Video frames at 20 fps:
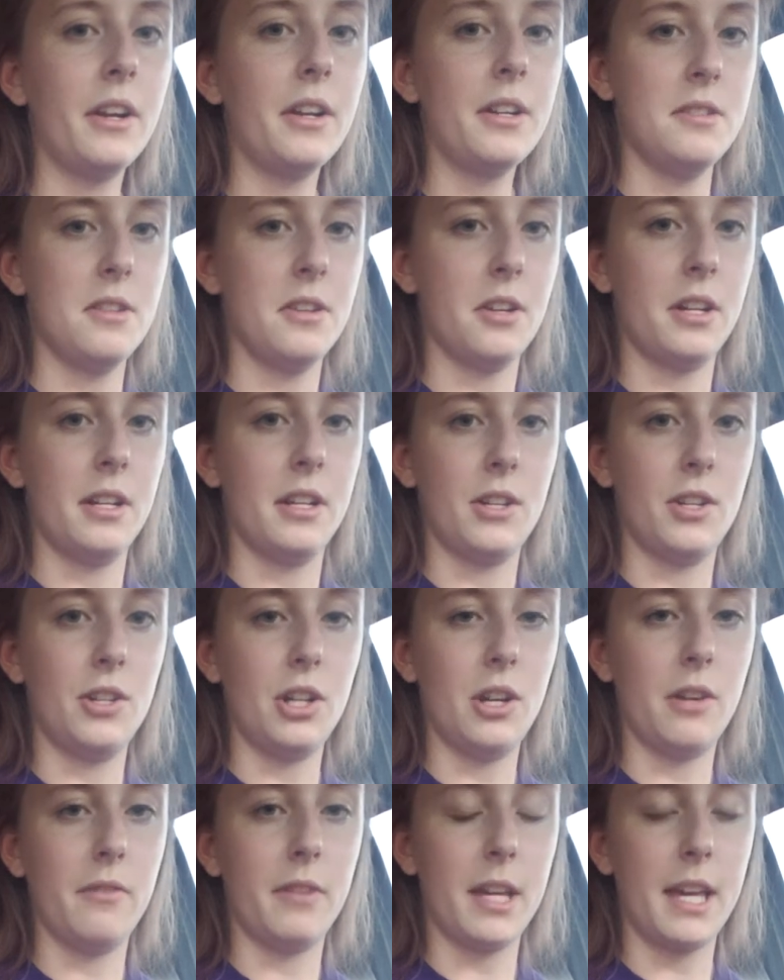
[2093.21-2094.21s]
because they're going to
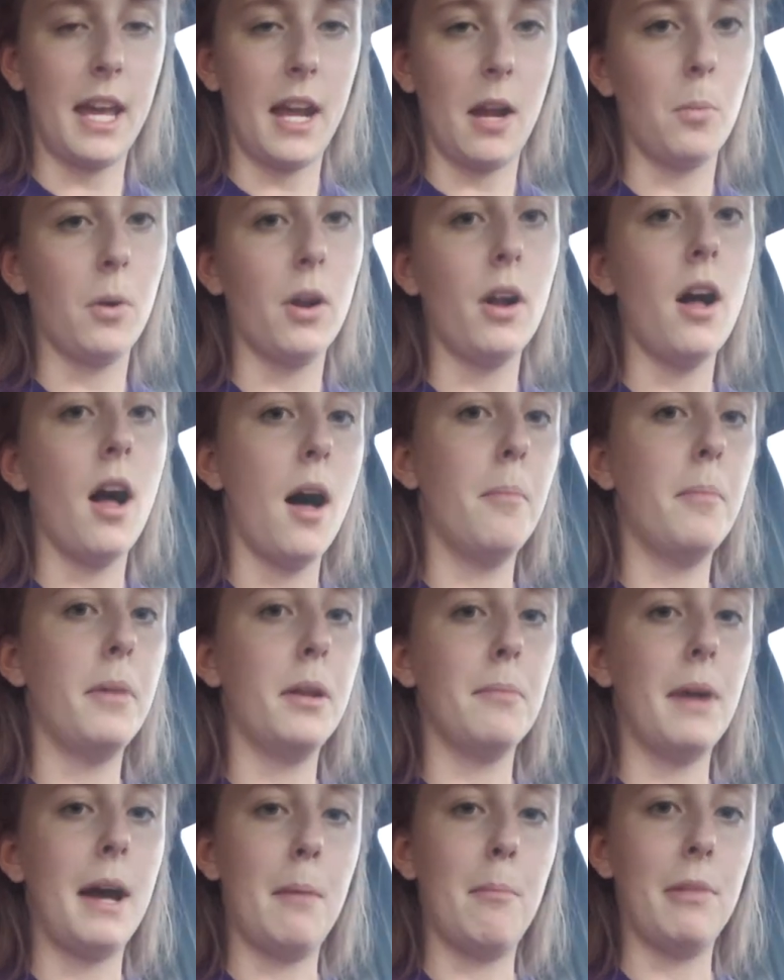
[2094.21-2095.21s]
shove a camera up
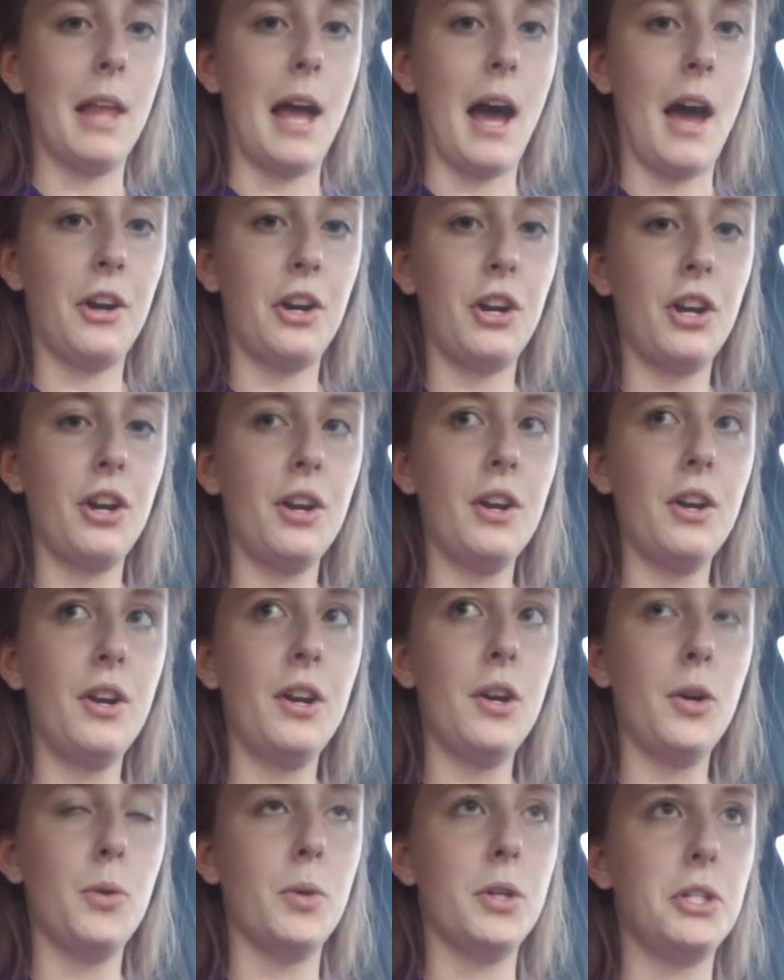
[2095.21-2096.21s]
in my bladder,
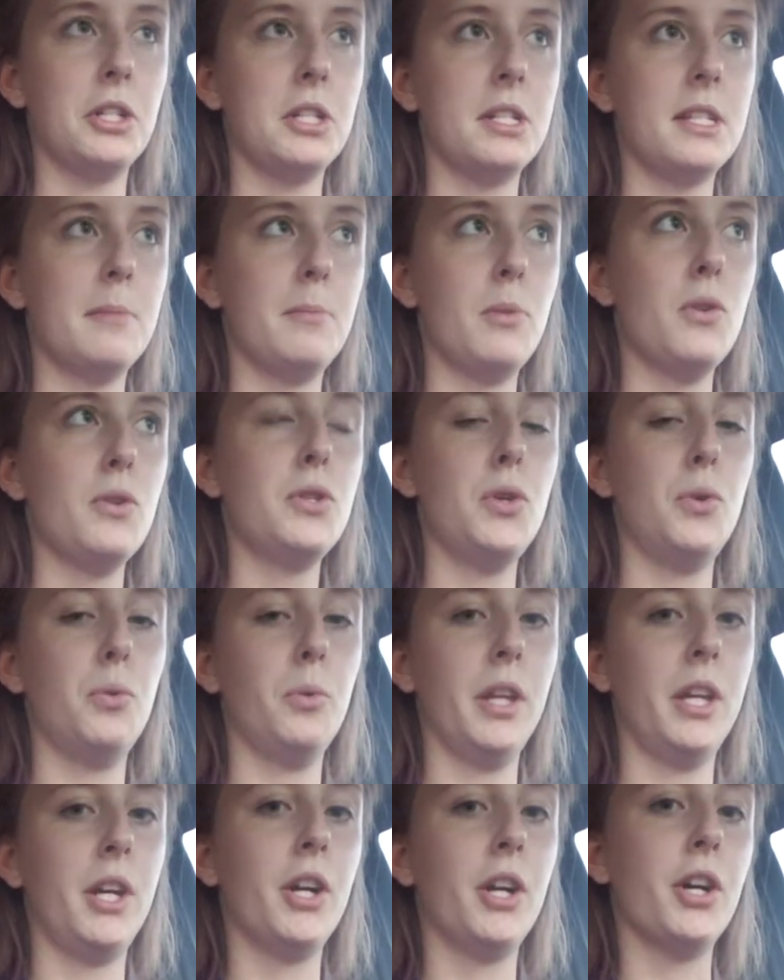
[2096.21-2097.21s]
which is supposed to
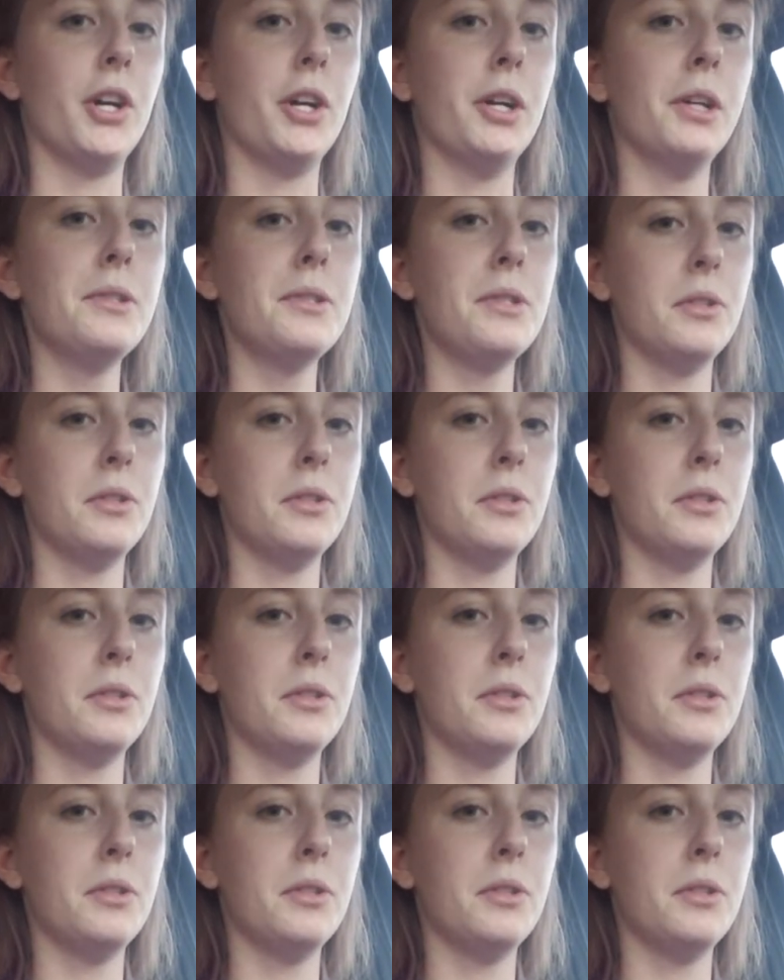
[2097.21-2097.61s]
really hurt.